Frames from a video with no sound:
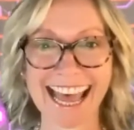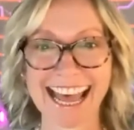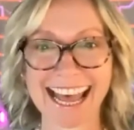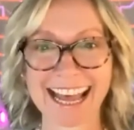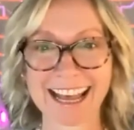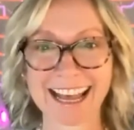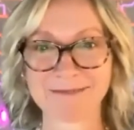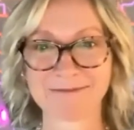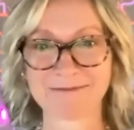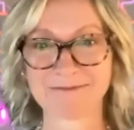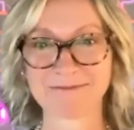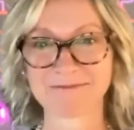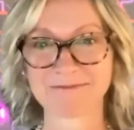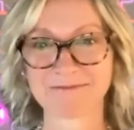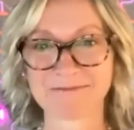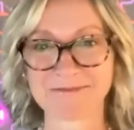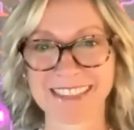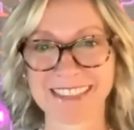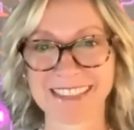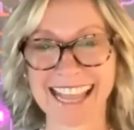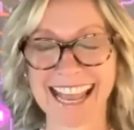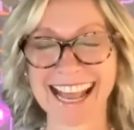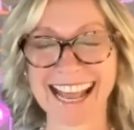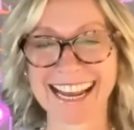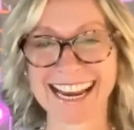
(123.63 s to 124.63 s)
Um,
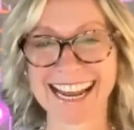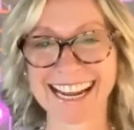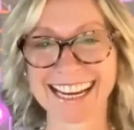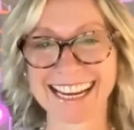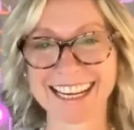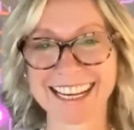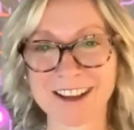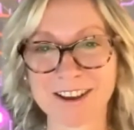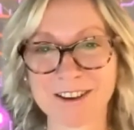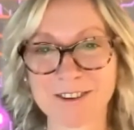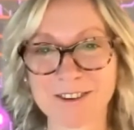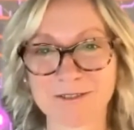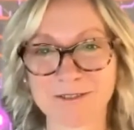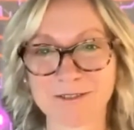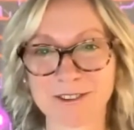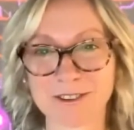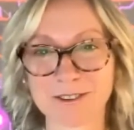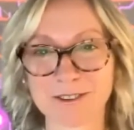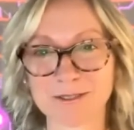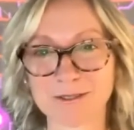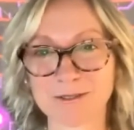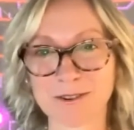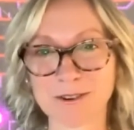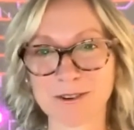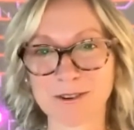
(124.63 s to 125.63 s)
and I know
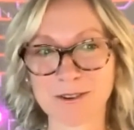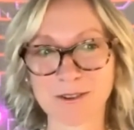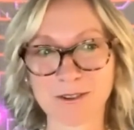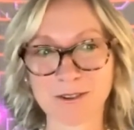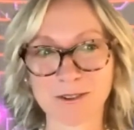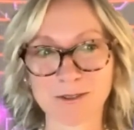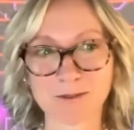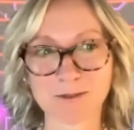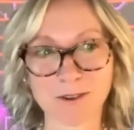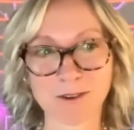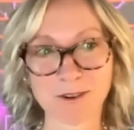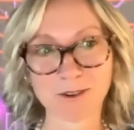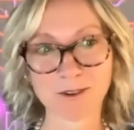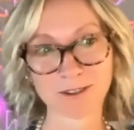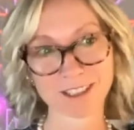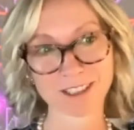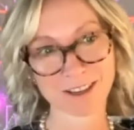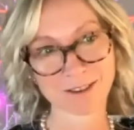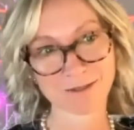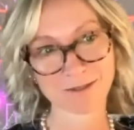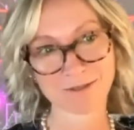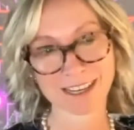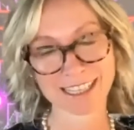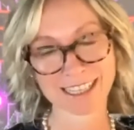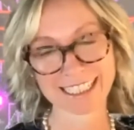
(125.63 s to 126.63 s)
you all
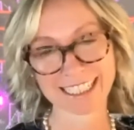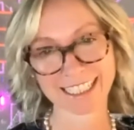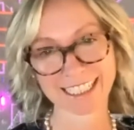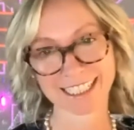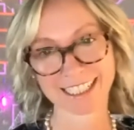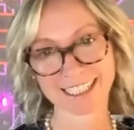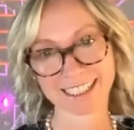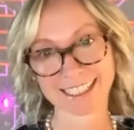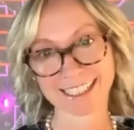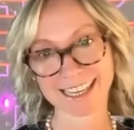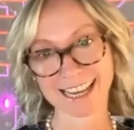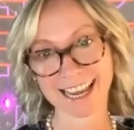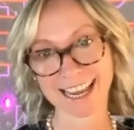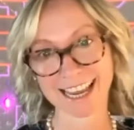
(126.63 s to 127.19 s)
also wanted to